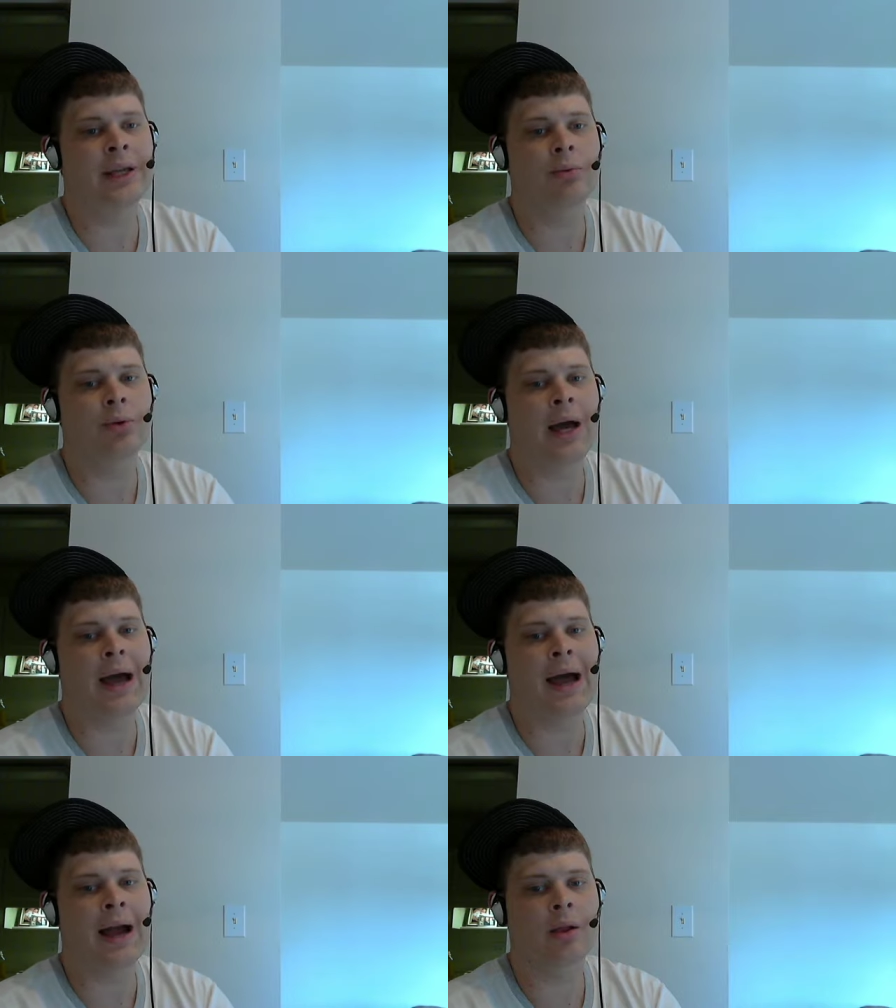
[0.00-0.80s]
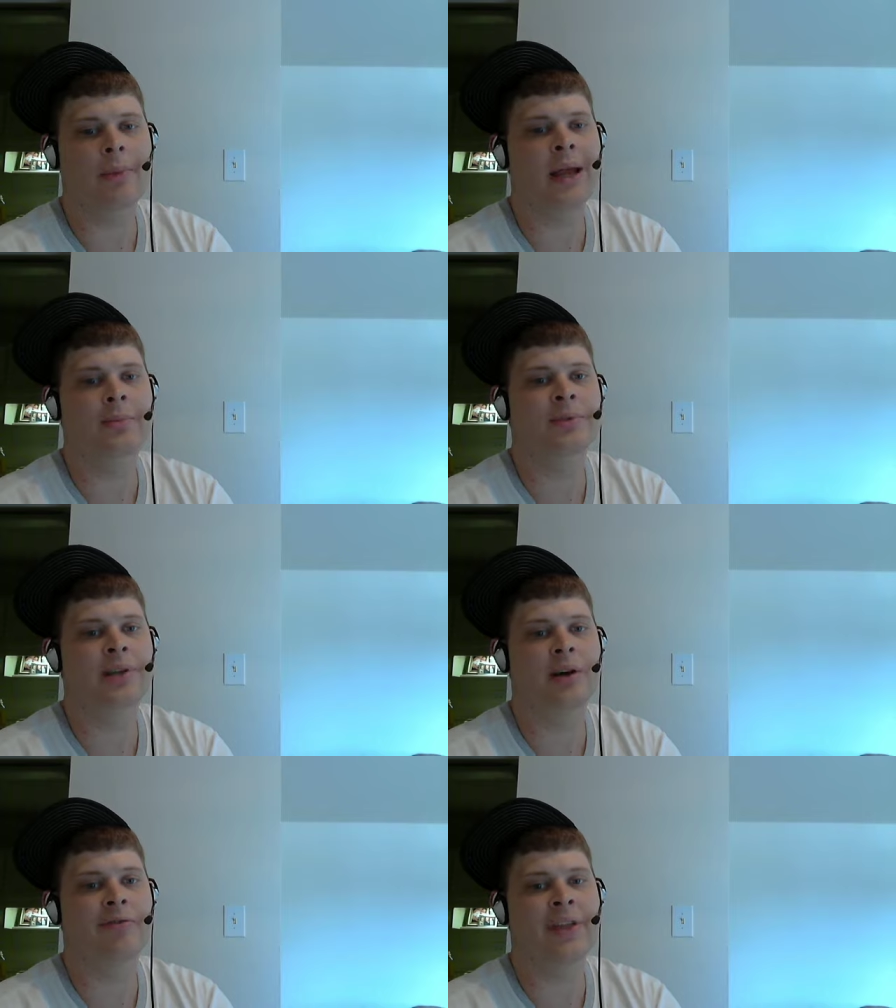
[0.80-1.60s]
He will not acclimate
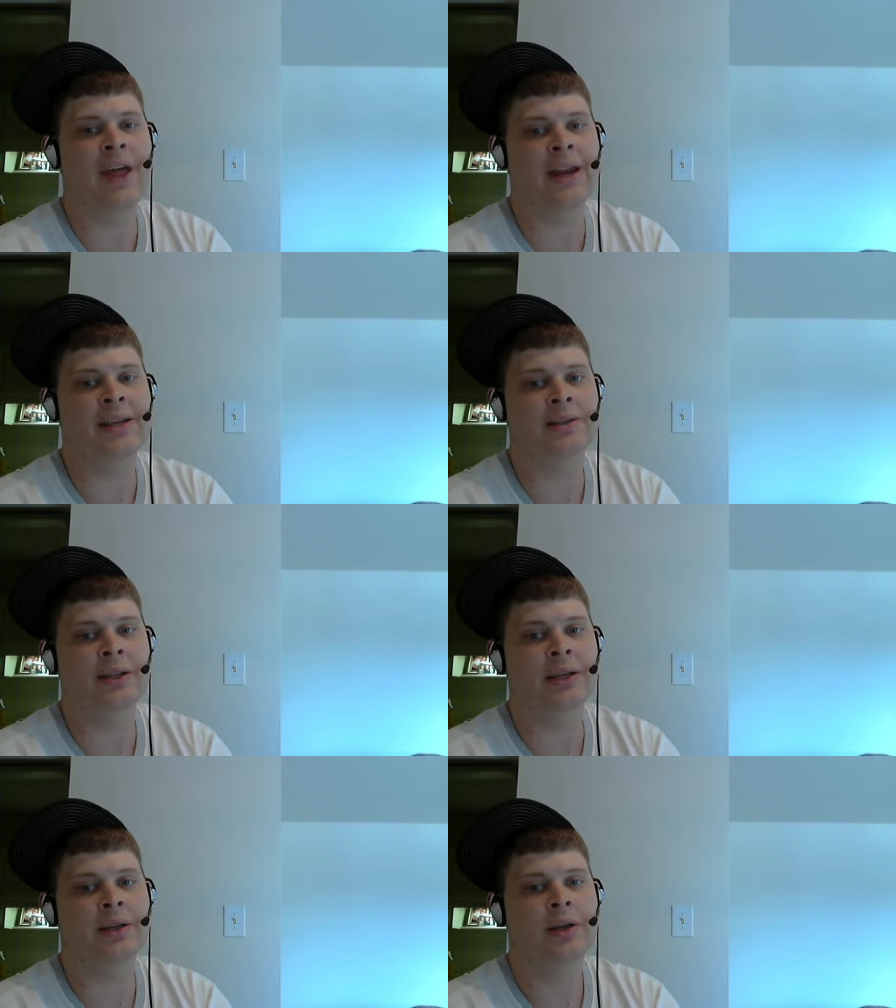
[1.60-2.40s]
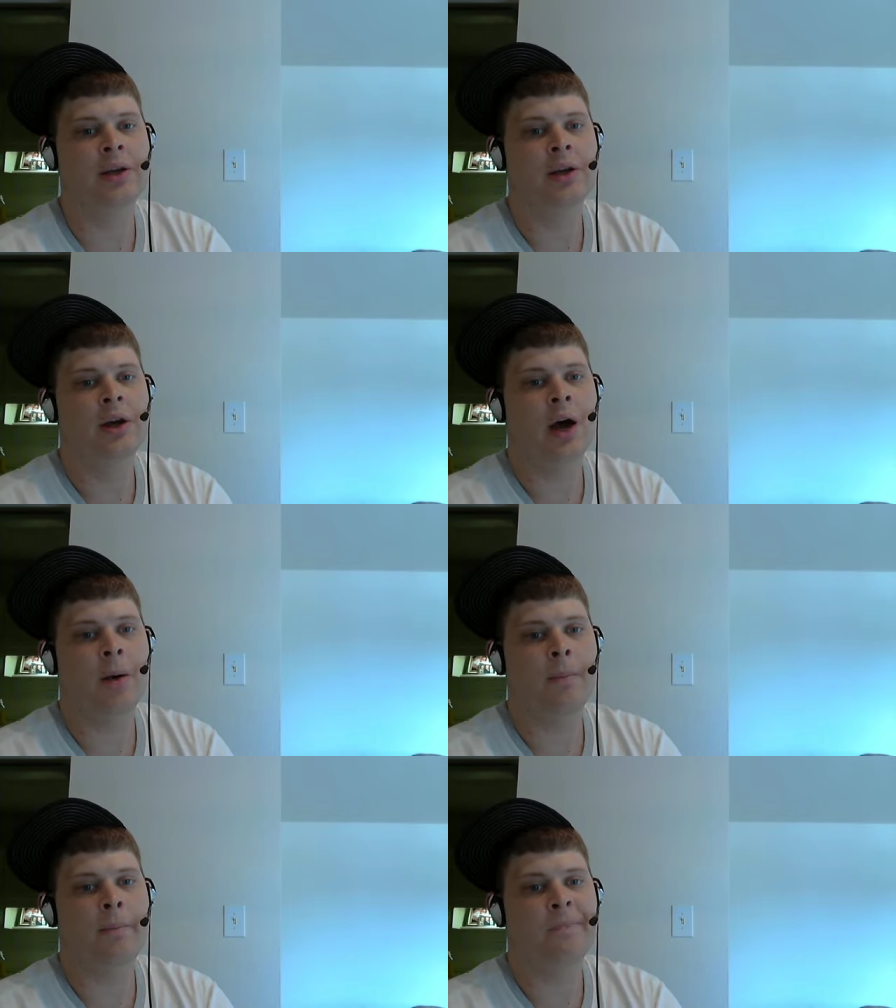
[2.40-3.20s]
himself that easily
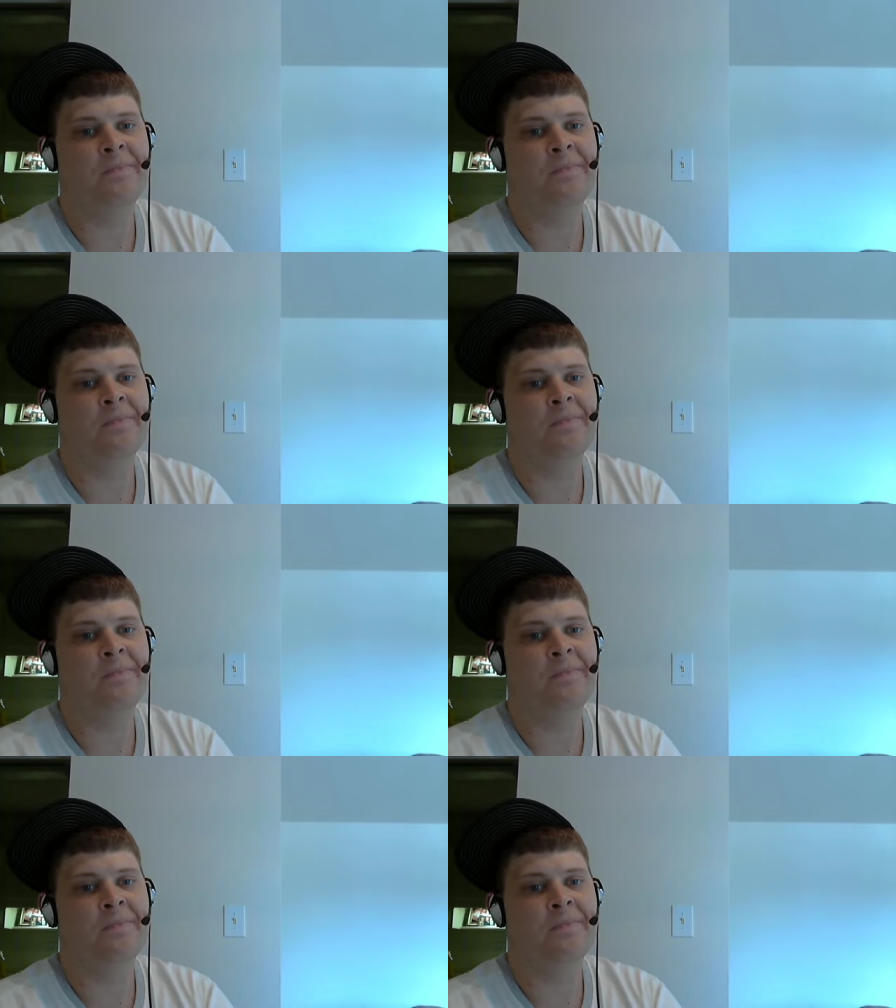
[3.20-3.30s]
um,